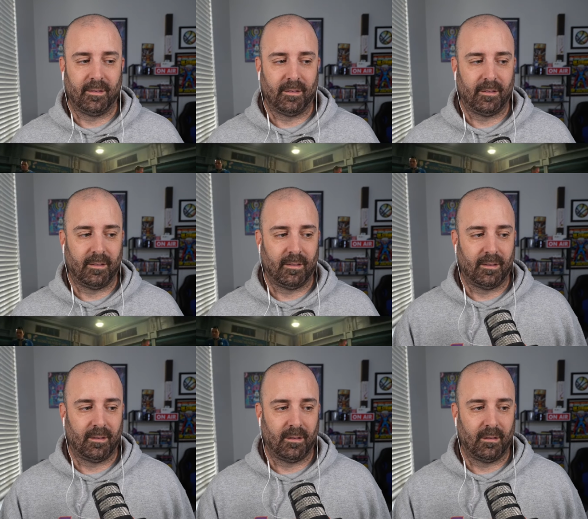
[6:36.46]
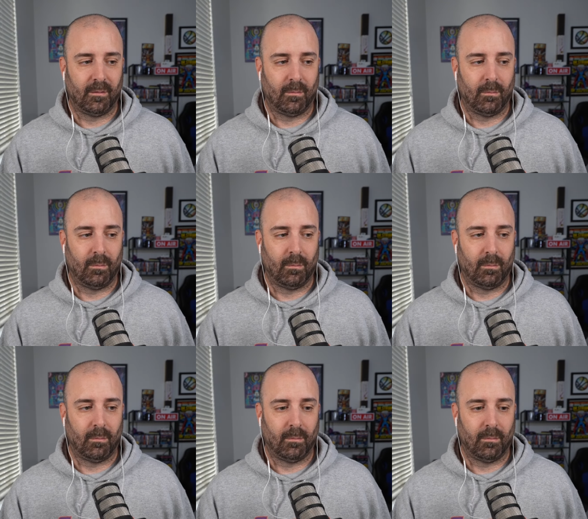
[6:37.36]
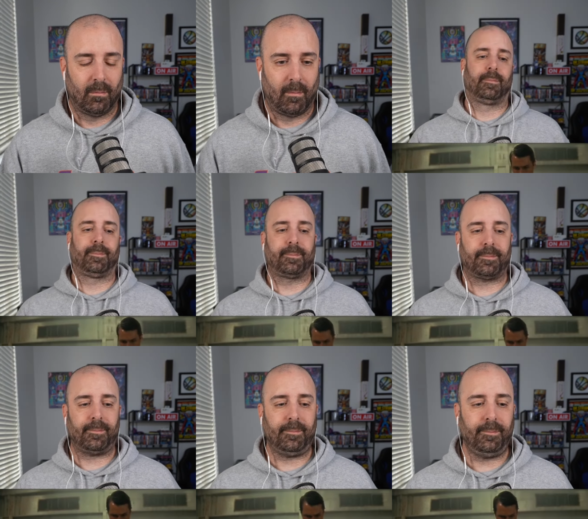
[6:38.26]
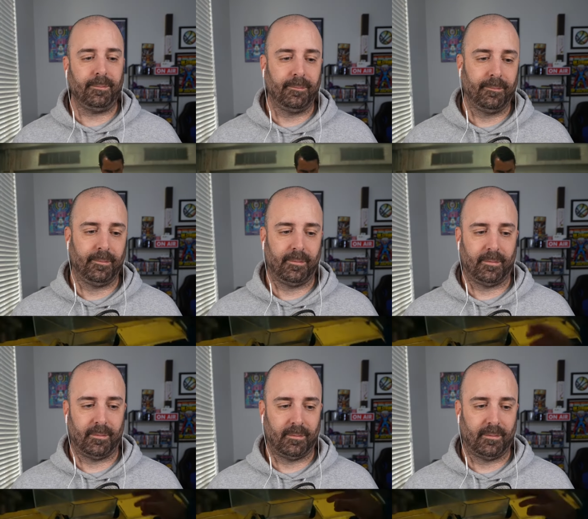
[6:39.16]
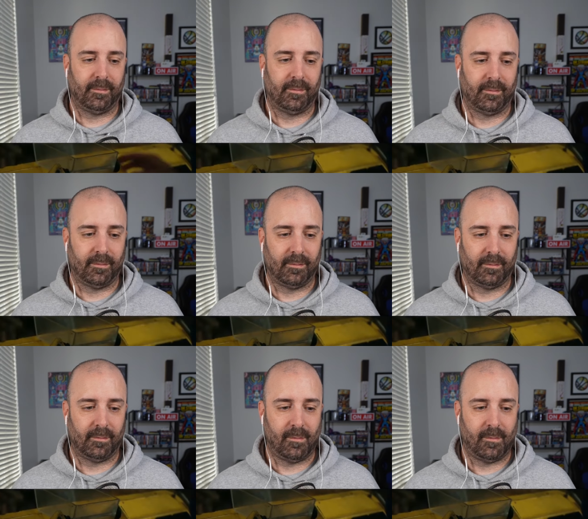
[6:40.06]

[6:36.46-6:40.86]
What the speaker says: (silence)